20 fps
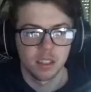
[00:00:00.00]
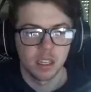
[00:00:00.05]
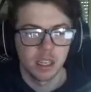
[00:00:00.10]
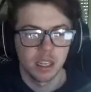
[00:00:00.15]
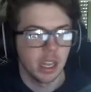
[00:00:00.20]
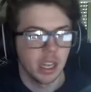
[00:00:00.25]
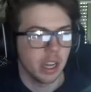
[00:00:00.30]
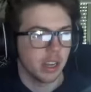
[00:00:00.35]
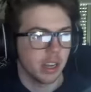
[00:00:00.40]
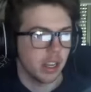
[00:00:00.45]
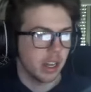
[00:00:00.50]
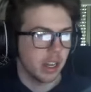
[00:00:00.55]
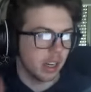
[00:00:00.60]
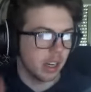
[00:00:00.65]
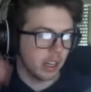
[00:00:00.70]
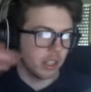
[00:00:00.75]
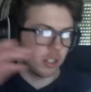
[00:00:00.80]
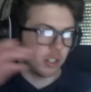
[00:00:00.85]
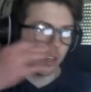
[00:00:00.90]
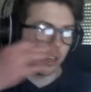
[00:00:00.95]
Yeah, and
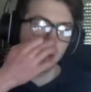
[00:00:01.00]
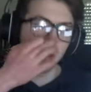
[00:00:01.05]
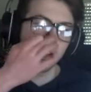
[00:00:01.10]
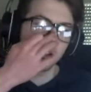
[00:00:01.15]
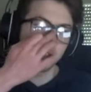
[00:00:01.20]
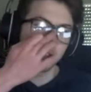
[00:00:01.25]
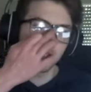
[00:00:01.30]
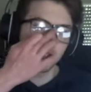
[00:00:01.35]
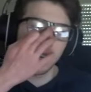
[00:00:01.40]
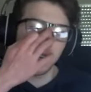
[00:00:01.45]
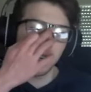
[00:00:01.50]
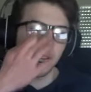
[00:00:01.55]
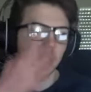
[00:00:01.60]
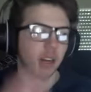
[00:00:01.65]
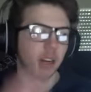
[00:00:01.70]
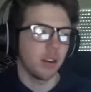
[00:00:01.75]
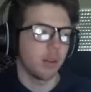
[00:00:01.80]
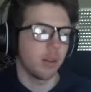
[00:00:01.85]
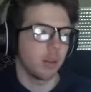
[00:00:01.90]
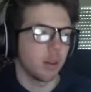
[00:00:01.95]
I'll try to
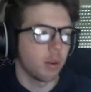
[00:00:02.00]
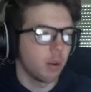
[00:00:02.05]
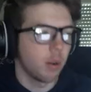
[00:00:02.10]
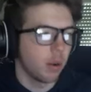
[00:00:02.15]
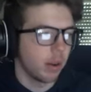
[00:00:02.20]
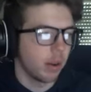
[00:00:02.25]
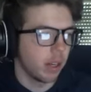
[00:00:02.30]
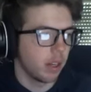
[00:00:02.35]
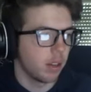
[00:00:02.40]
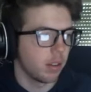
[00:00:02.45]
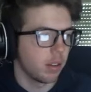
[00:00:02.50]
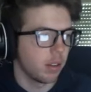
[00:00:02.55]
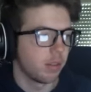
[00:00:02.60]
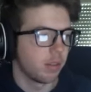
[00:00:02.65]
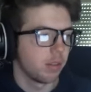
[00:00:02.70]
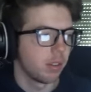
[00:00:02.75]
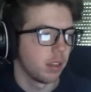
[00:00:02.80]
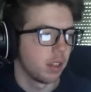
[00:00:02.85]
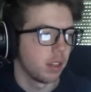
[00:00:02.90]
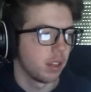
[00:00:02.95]
get a recording
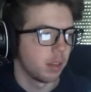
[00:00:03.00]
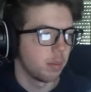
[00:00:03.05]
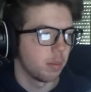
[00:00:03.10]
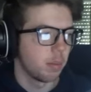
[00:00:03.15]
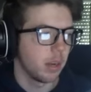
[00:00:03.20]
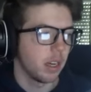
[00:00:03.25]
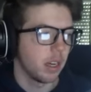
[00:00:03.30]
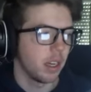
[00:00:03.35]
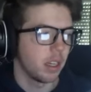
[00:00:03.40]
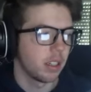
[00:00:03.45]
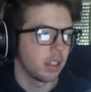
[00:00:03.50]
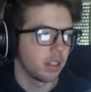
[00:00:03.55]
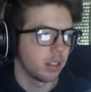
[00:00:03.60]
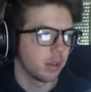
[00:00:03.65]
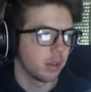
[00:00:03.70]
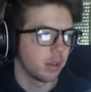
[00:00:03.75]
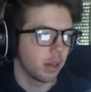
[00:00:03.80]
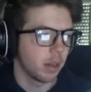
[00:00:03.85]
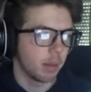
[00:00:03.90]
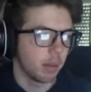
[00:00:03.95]
of me
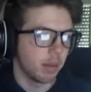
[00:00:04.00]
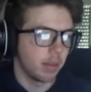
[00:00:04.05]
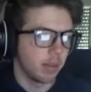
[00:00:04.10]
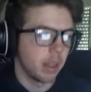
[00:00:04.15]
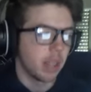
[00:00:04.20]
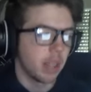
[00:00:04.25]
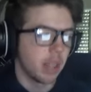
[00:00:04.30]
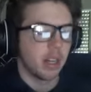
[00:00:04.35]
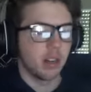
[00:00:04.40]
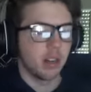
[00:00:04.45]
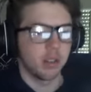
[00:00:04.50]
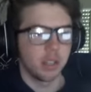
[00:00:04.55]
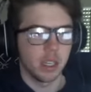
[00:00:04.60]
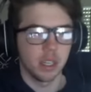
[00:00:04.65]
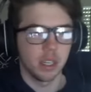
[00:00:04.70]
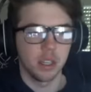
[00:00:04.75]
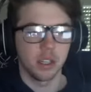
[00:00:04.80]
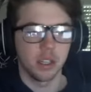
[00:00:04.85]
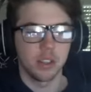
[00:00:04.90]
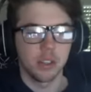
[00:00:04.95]
doing a bit of it, and then I'll
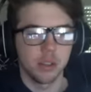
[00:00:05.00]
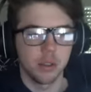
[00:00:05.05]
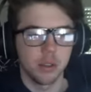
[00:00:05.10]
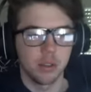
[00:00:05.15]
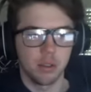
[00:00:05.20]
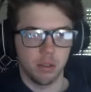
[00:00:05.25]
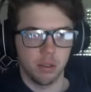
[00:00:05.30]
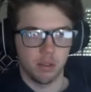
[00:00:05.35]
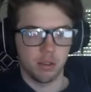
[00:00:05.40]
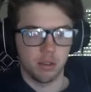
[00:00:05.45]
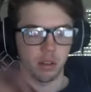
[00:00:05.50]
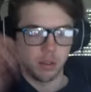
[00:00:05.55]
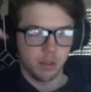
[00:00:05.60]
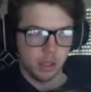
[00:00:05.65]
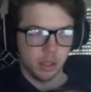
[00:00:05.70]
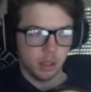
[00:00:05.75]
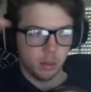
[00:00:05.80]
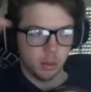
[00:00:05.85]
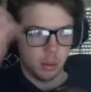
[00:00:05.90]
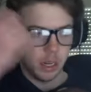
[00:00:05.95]
send it to you over
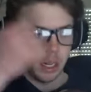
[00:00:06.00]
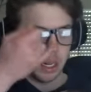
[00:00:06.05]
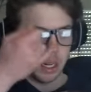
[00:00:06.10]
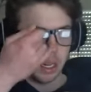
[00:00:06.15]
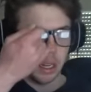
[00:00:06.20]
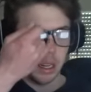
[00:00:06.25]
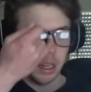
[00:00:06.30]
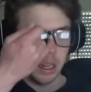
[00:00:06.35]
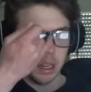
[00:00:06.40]
the week.